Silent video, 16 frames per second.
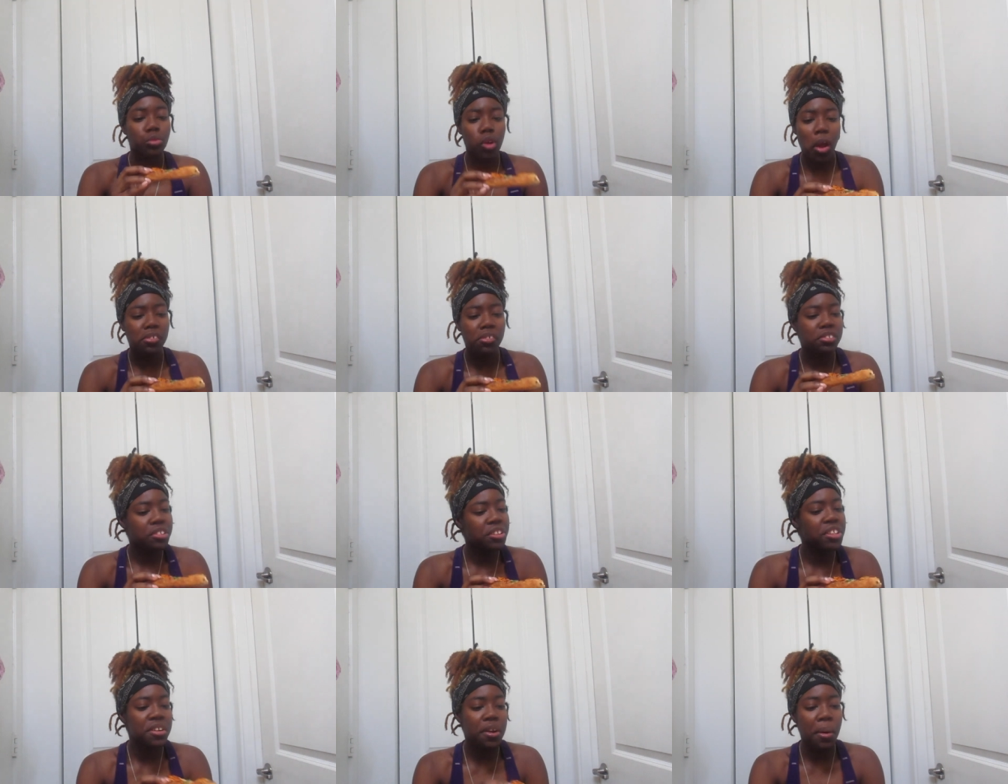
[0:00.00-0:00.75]

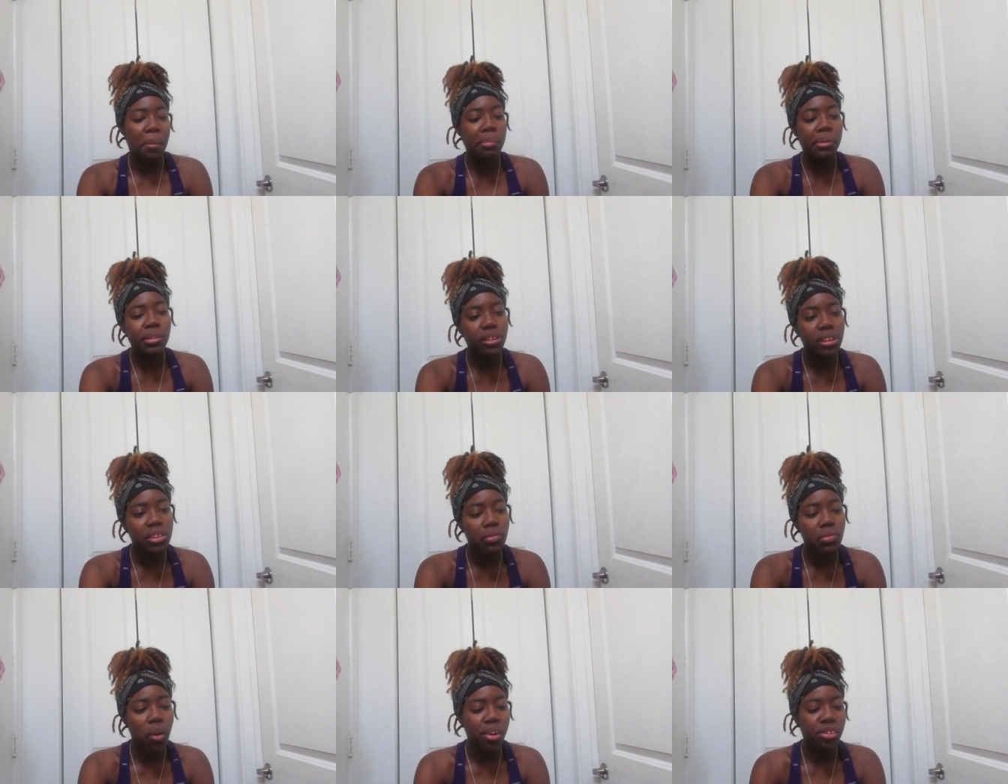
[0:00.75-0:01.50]
ulterior
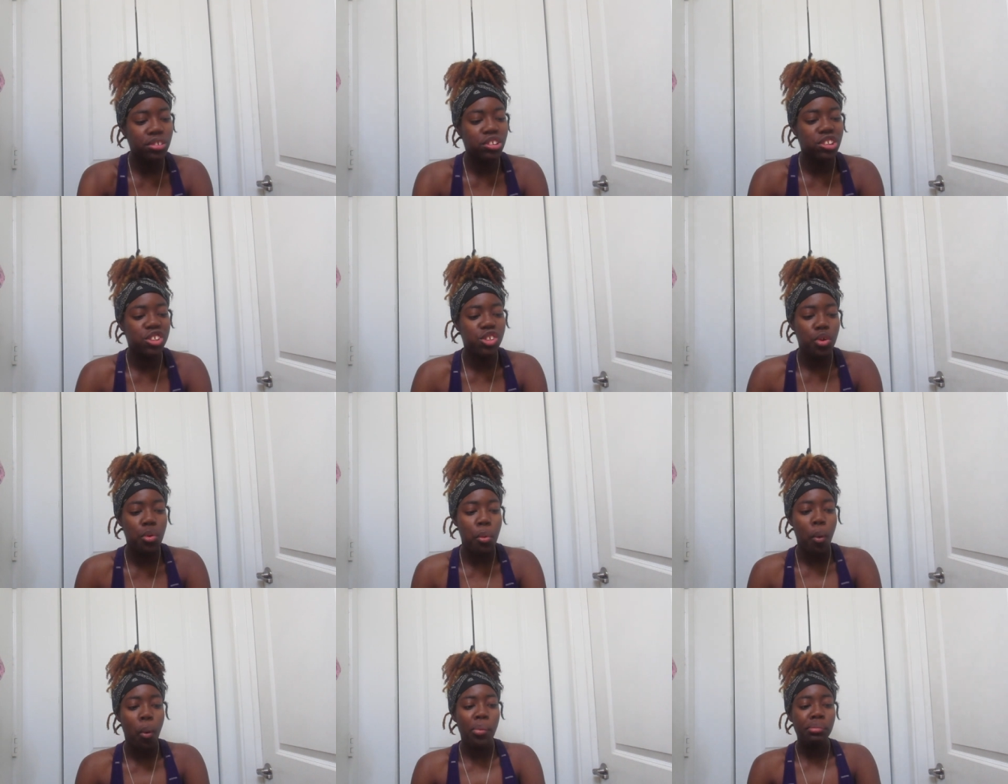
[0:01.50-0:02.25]
motive is to
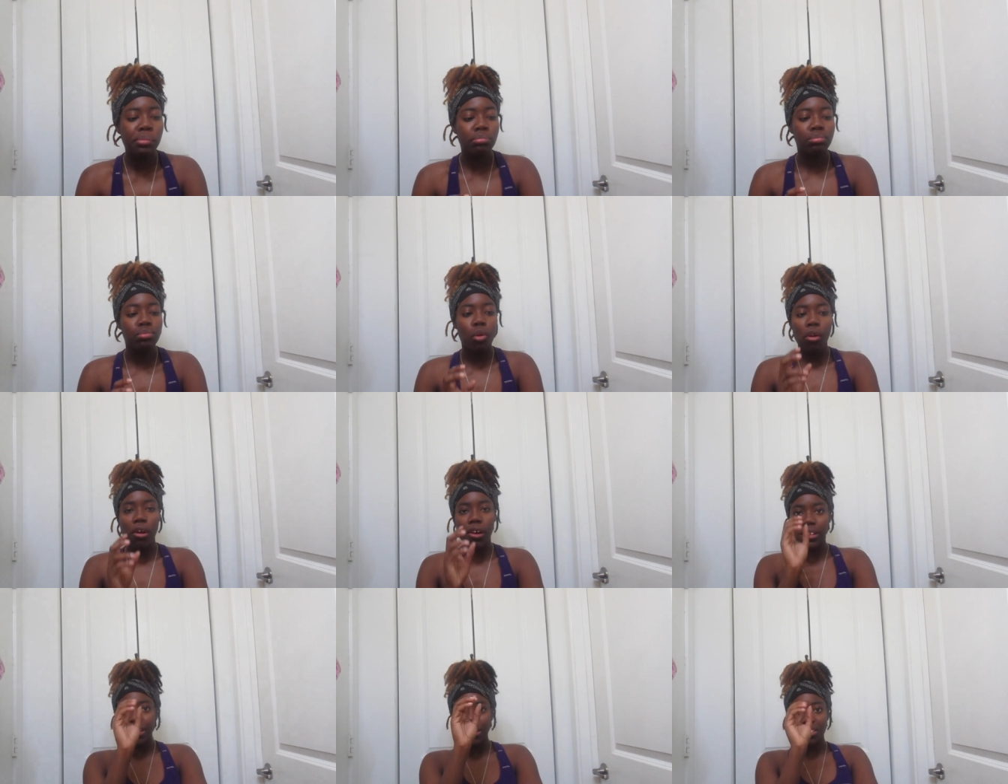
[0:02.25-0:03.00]
do
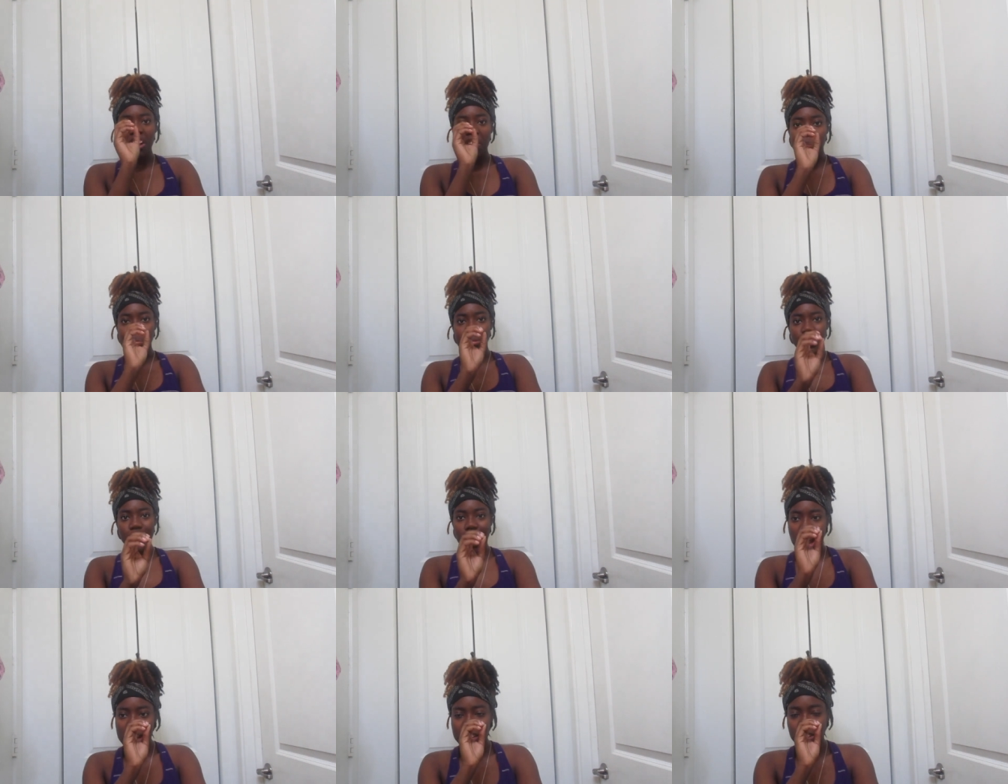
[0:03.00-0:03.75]
other things
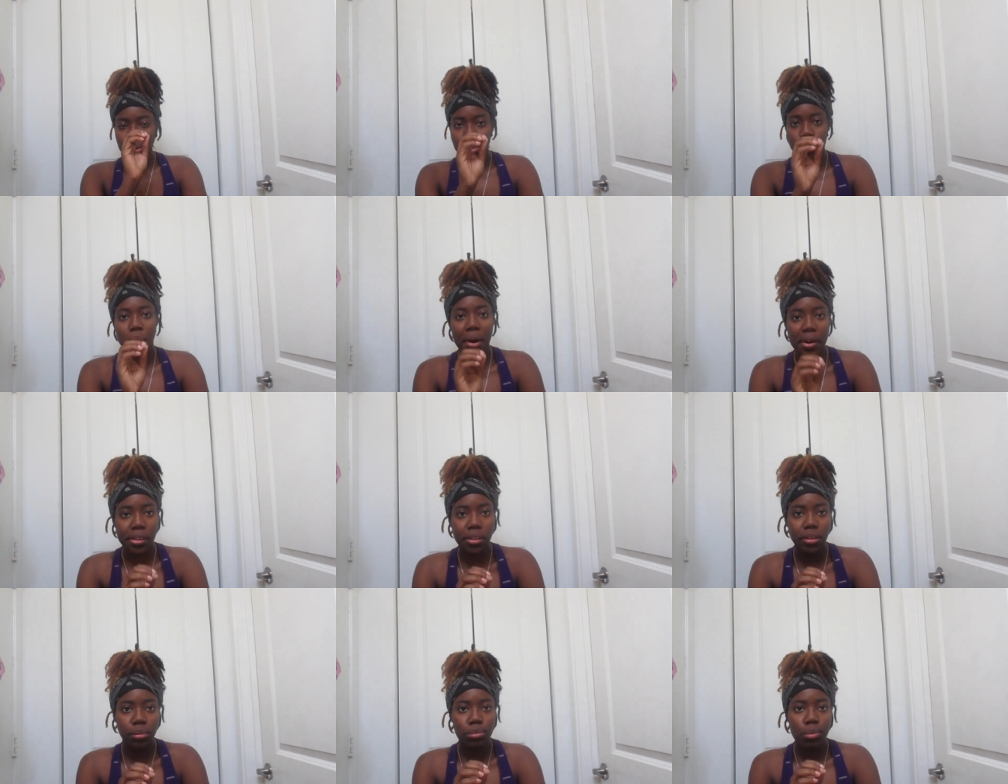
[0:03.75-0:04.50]
besides the
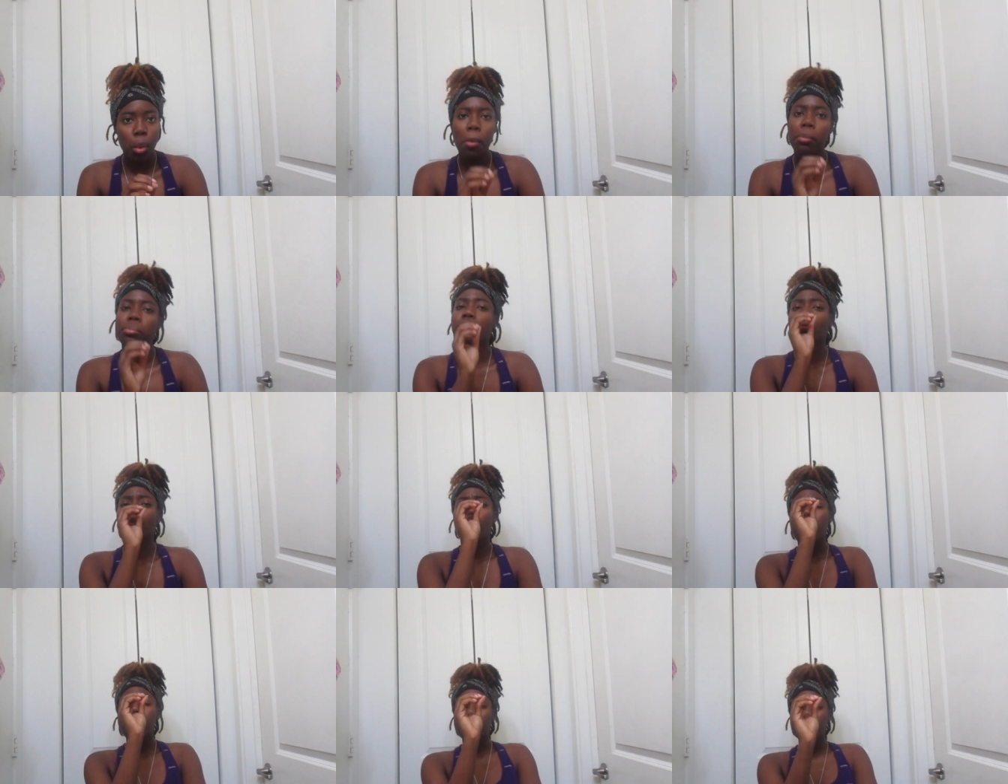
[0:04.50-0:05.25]
work,
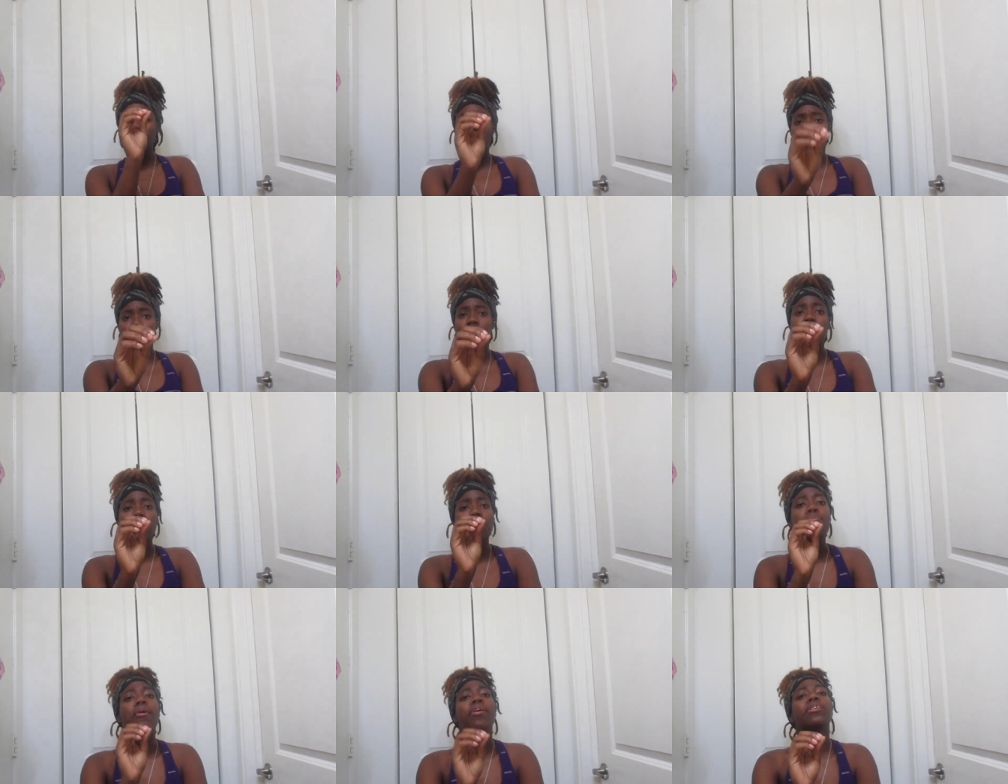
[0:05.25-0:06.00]
it's really
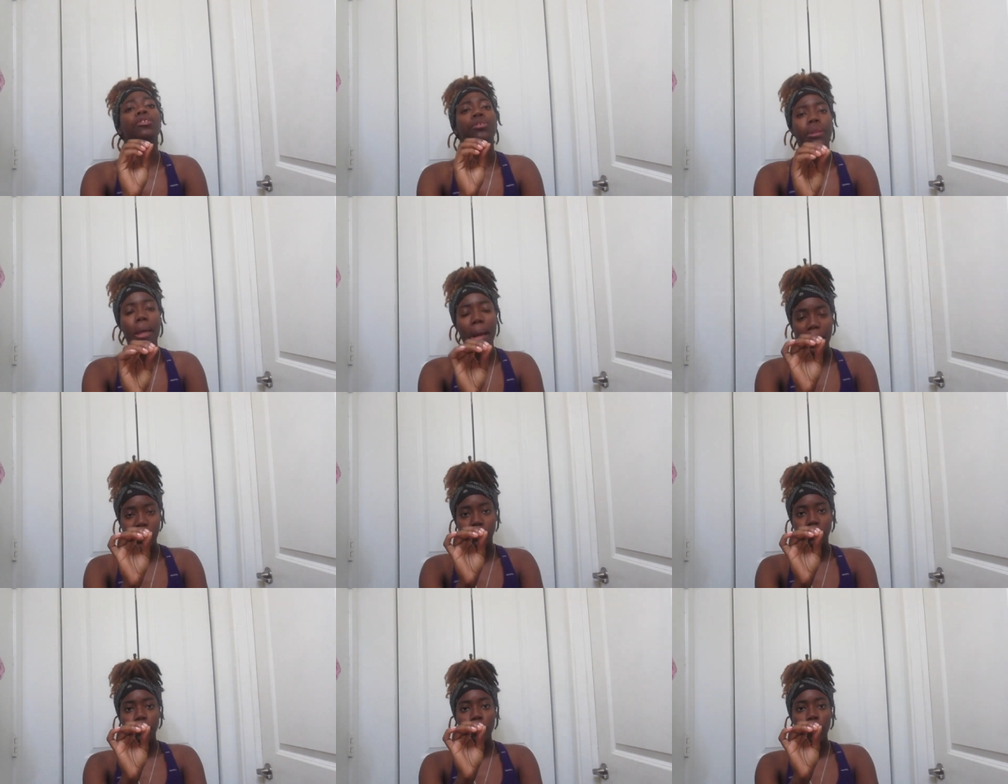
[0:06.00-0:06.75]

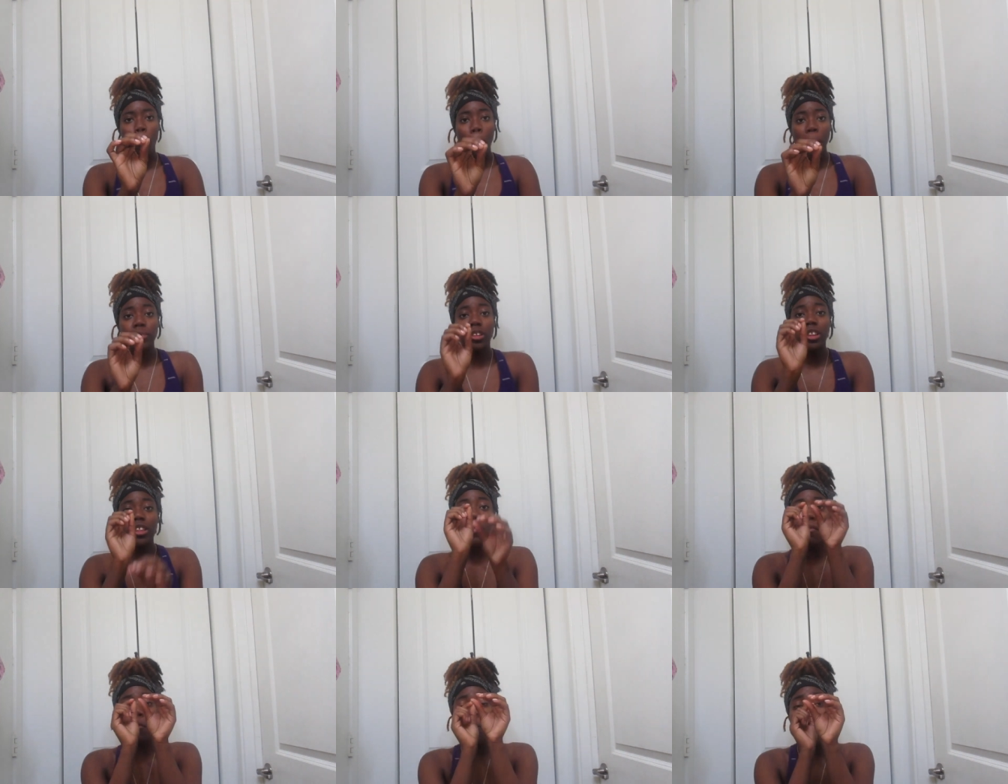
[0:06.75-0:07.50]
frustrating. And
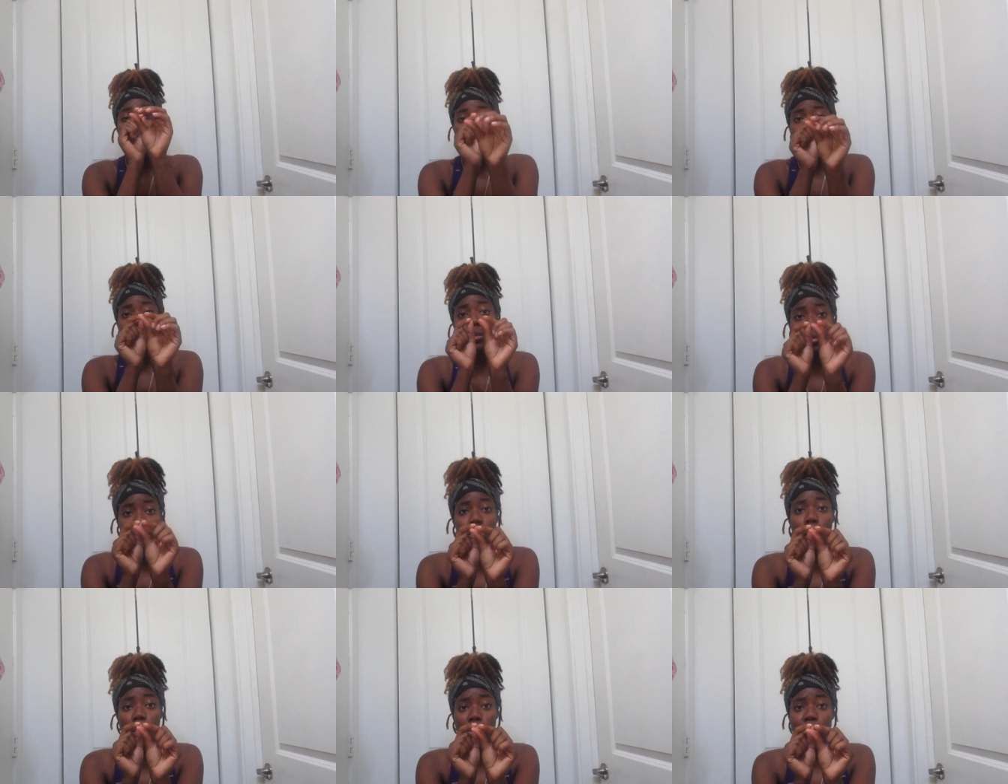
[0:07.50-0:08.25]
if you're grown,